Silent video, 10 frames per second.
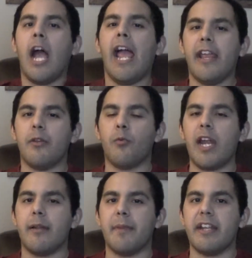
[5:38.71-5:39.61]
Hey,
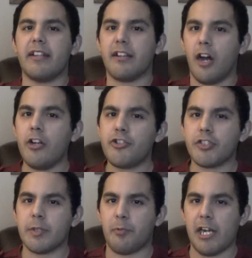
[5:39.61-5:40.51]
wait a minute. Aren't you
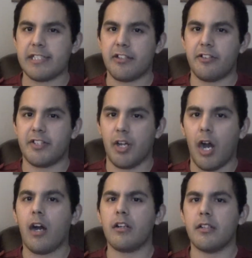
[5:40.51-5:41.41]
surprised I could
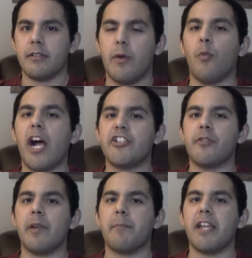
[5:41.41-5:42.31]
talk? Then why'd
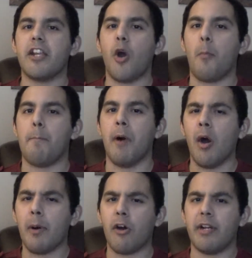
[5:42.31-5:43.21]
you make me go
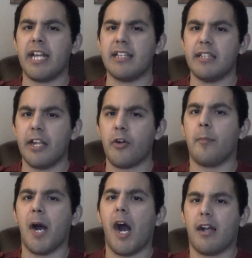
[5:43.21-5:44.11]
Bobo in a litter
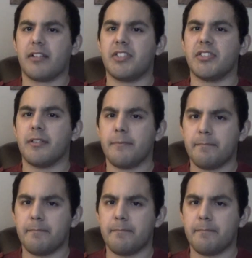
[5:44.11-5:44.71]
box?